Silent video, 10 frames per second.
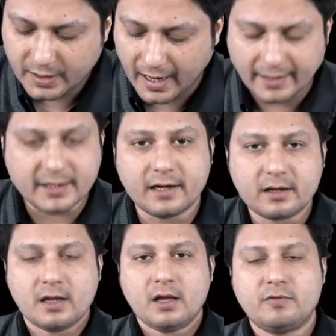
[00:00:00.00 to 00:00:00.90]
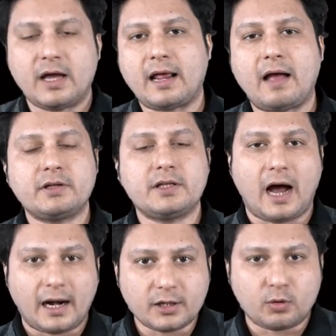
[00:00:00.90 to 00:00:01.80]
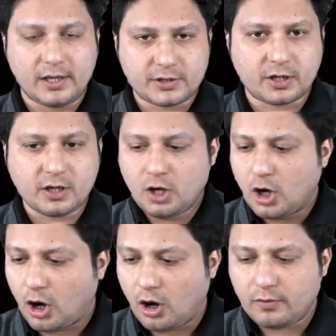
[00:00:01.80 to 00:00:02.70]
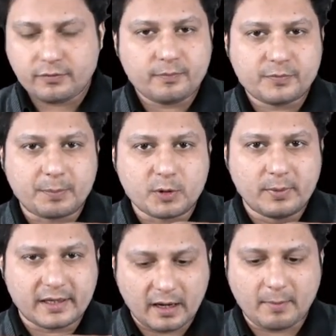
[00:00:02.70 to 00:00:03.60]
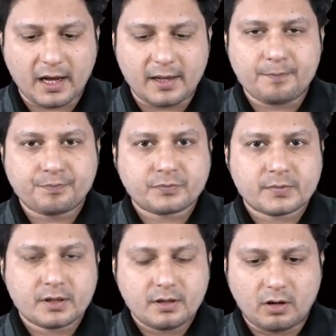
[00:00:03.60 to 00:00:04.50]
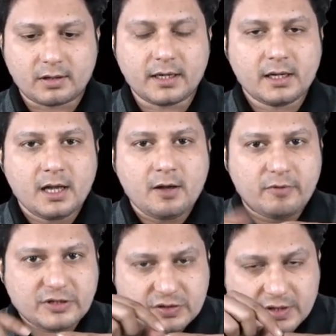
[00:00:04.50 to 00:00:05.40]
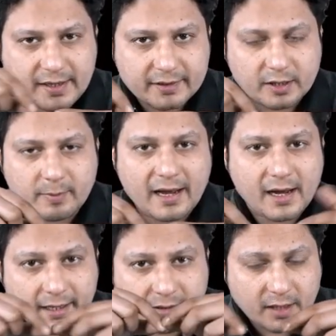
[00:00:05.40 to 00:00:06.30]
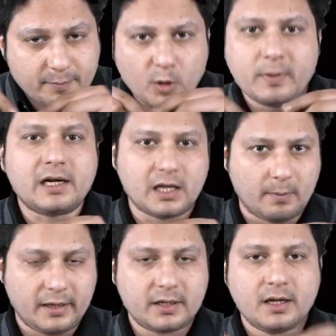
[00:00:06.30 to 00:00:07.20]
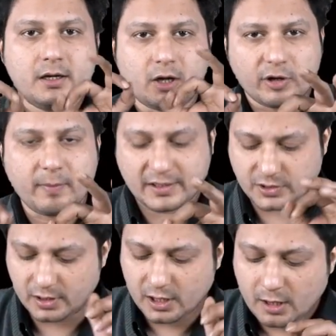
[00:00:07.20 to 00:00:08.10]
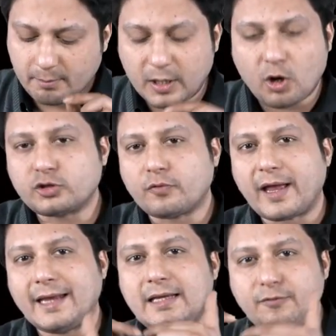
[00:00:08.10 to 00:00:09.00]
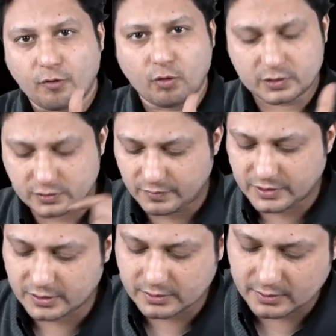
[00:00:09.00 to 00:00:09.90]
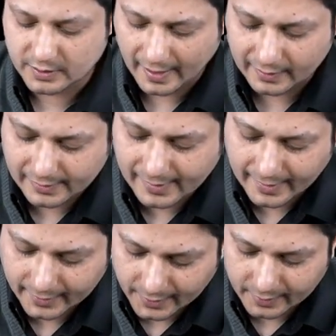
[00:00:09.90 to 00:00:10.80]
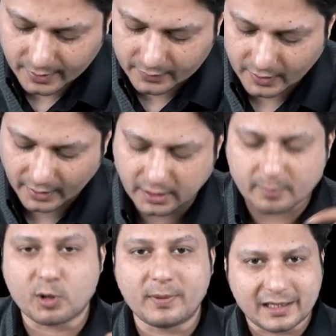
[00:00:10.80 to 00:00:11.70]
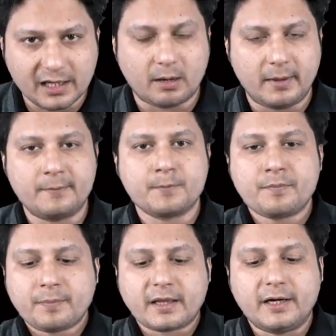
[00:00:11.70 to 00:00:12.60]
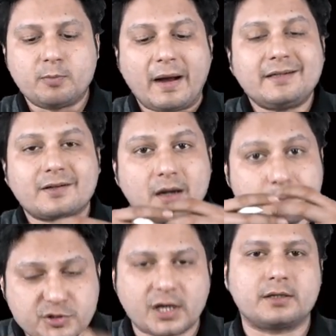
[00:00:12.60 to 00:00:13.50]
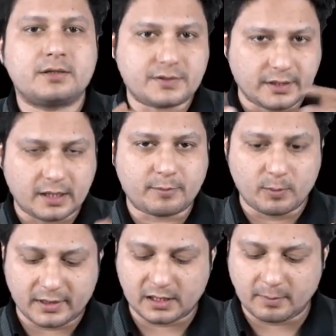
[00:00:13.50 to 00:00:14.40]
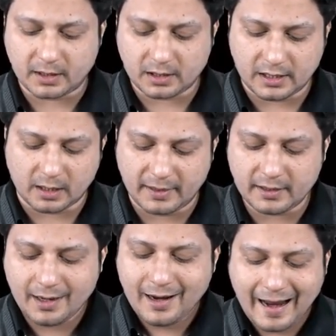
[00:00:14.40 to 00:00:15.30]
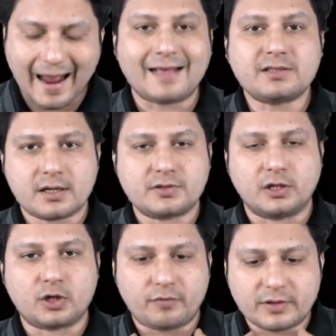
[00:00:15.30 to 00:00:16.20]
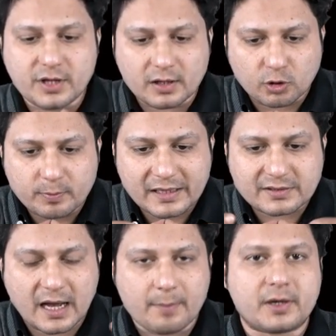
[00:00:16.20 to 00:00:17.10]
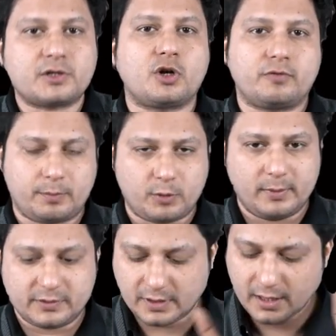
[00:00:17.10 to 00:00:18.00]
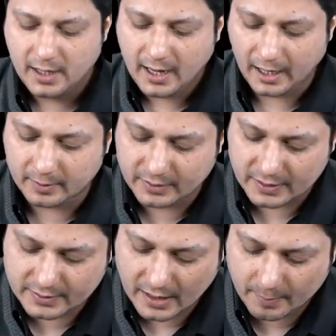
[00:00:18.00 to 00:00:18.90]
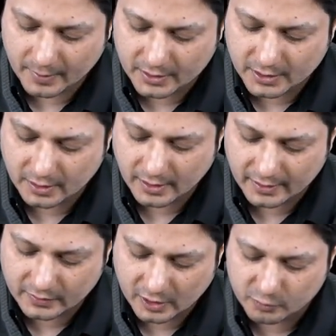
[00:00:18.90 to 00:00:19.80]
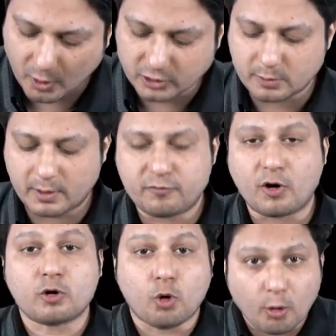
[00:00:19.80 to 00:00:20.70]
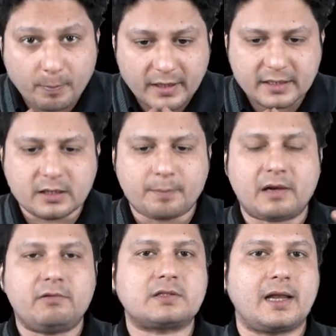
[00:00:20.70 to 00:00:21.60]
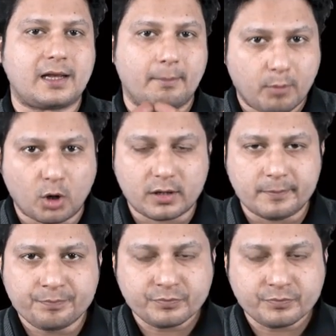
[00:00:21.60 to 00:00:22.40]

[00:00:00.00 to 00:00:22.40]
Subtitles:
and here we are having the articulation of the pubic rami, all right, which is connected by an interpubic ligament. Now imagine, because of any force which is directly hitting this interpubic ligament, it might rupture this interpubic ligament, as a result of which there could be a separation of the pubis, and this separation is responsible for opening the pelvis like a book.